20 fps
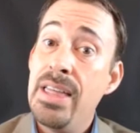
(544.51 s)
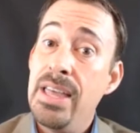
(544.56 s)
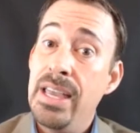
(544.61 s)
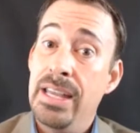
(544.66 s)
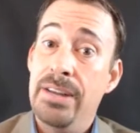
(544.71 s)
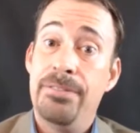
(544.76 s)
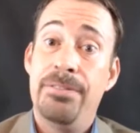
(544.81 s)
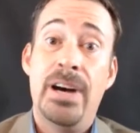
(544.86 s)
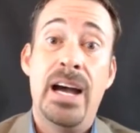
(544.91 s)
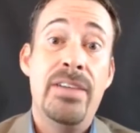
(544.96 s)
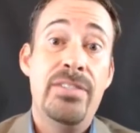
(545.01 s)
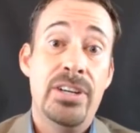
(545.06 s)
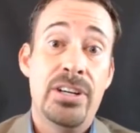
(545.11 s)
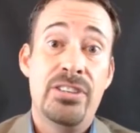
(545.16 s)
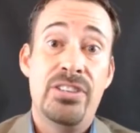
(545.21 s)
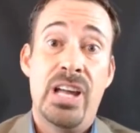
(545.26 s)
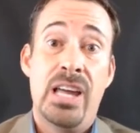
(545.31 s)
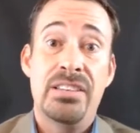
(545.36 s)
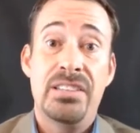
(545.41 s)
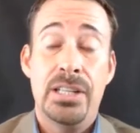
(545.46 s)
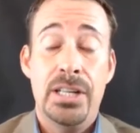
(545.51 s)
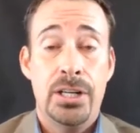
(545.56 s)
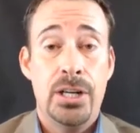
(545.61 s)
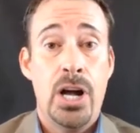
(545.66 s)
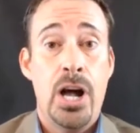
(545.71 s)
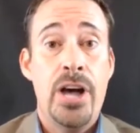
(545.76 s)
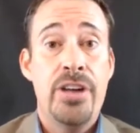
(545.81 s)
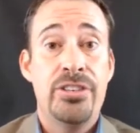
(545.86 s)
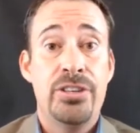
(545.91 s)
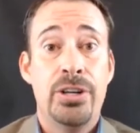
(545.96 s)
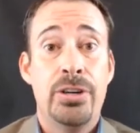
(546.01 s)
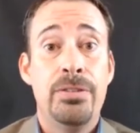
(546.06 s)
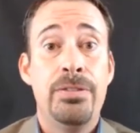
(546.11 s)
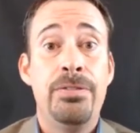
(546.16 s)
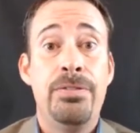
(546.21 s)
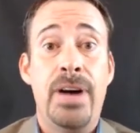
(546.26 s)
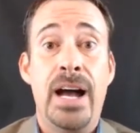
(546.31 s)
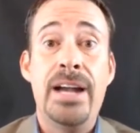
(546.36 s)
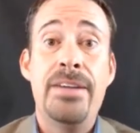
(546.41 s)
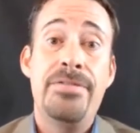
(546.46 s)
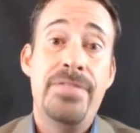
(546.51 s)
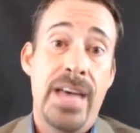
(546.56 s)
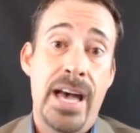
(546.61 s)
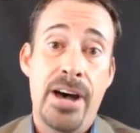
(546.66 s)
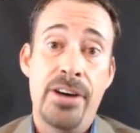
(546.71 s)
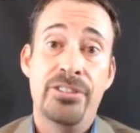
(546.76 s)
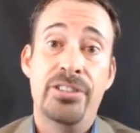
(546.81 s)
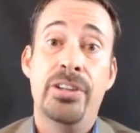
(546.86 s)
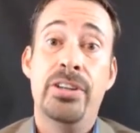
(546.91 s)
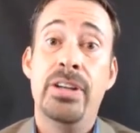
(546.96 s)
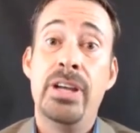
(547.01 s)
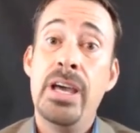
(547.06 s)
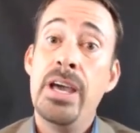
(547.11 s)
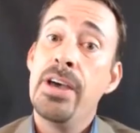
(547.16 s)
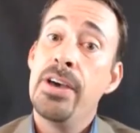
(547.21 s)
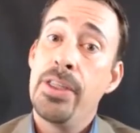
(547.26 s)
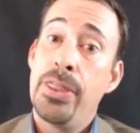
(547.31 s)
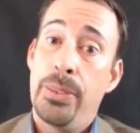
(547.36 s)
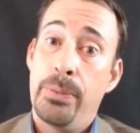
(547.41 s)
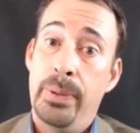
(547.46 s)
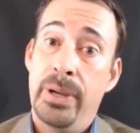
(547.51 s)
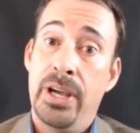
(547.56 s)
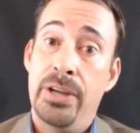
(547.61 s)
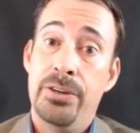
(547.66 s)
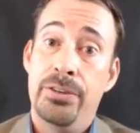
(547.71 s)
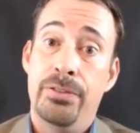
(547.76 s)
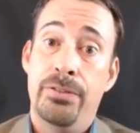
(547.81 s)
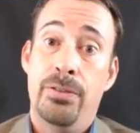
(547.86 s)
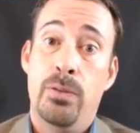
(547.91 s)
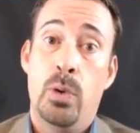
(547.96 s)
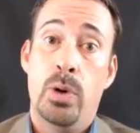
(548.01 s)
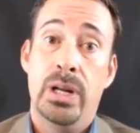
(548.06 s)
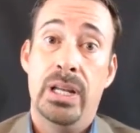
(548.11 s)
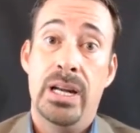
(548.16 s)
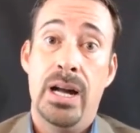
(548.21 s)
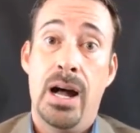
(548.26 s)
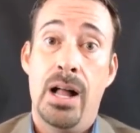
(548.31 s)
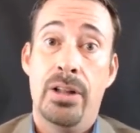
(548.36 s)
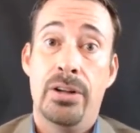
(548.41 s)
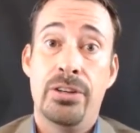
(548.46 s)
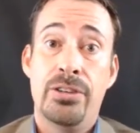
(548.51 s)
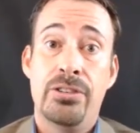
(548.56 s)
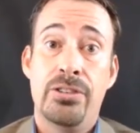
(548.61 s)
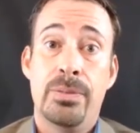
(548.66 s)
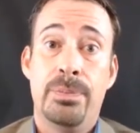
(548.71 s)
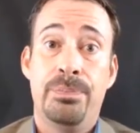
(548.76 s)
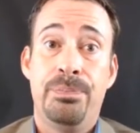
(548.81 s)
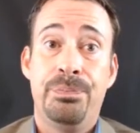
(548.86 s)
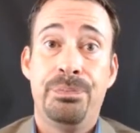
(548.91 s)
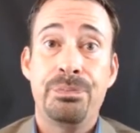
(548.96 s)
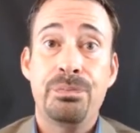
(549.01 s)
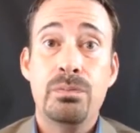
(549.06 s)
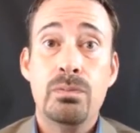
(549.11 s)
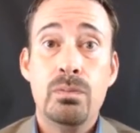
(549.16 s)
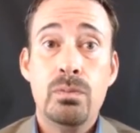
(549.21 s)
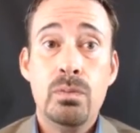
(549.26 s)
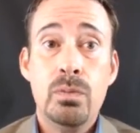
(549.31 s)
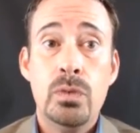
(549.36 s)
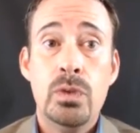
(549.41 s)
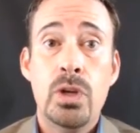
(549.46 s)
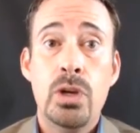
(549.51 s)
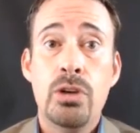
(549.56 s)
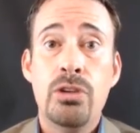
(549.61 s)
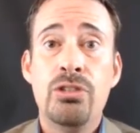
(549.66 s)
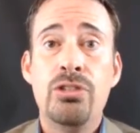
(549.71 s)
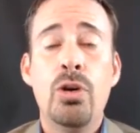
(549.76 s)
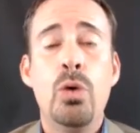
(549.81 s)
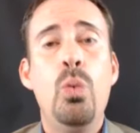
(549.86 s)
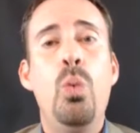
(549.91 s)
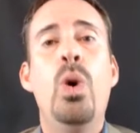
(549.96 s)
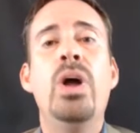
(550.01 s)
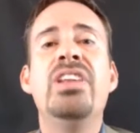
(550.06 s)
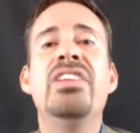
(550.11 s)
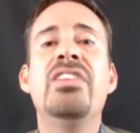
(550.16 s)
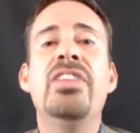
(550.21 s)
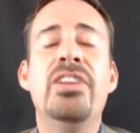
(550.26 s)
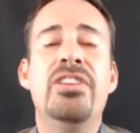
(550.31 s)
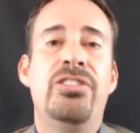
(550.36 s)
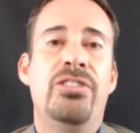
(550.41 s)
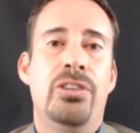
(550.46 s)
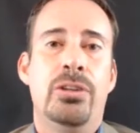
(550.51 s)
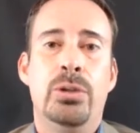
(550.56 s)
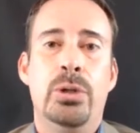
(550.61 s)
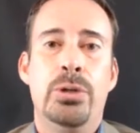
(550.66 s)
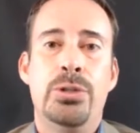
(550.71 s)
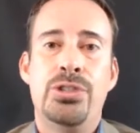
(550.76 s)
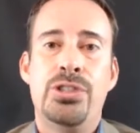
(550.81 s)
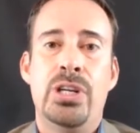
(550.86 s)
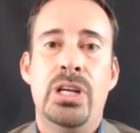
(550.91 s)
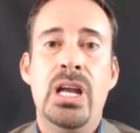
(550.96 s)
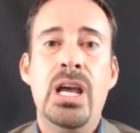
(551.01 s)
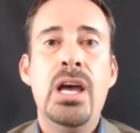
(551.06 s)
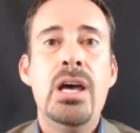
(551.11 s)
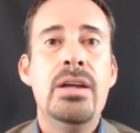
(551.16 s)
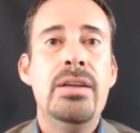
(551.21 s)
In 5 years, that's going to cost her $5,340. So what's the solution?